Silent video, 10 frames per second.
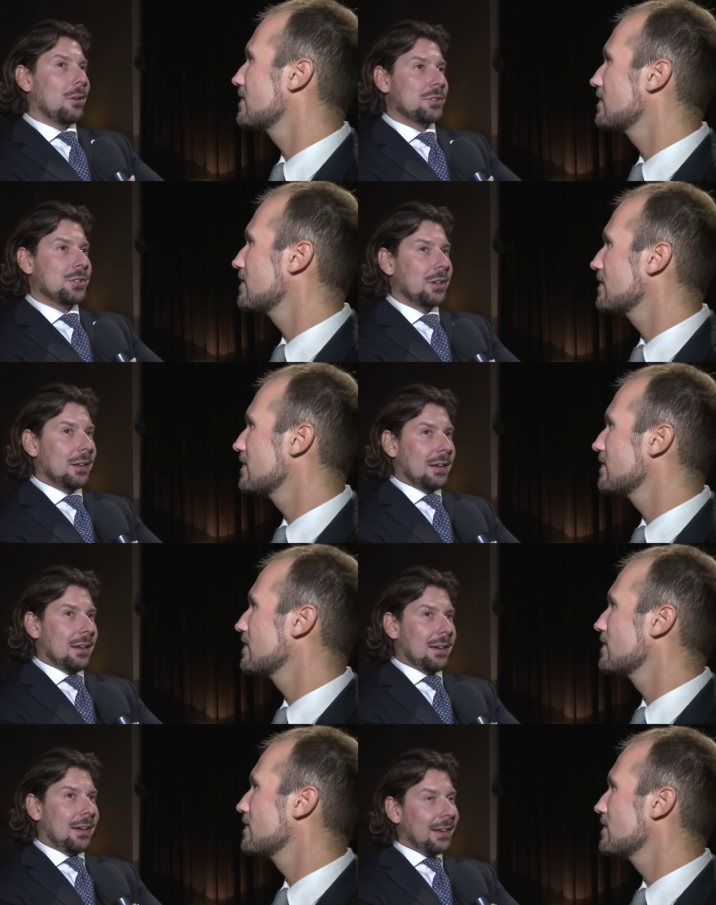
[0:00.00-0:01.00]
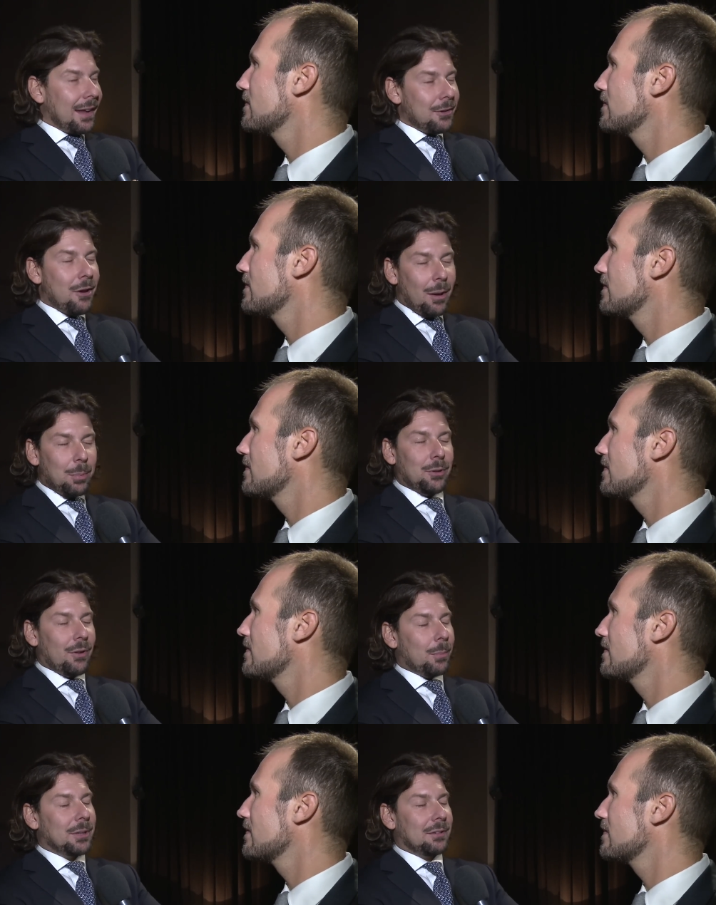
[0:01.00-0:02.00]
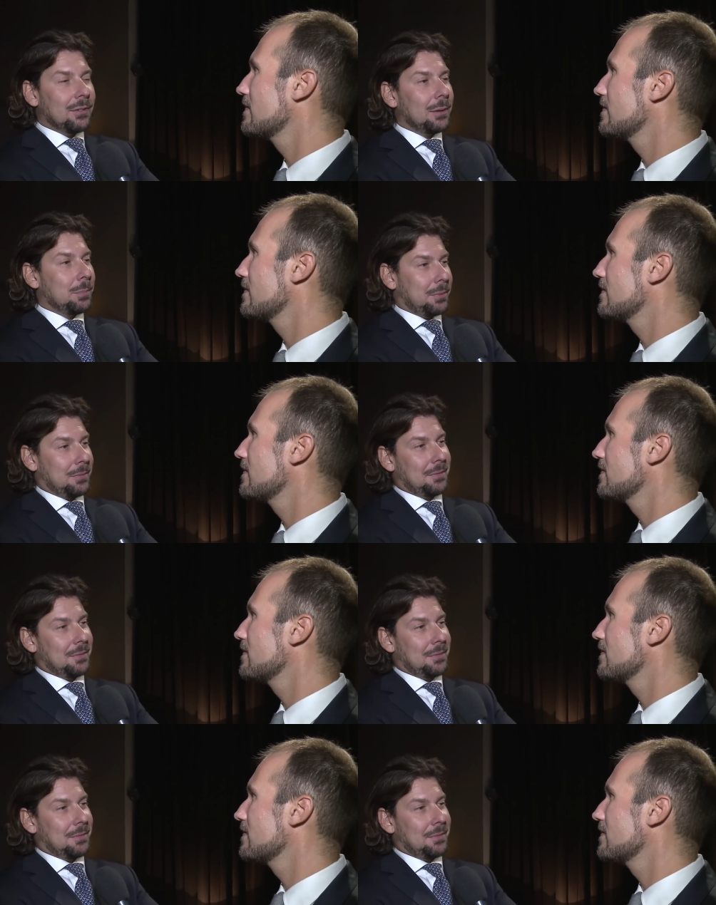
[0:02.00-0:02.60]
Speaker 1: watch, and yeah, you're happy to have a Patek Philippe.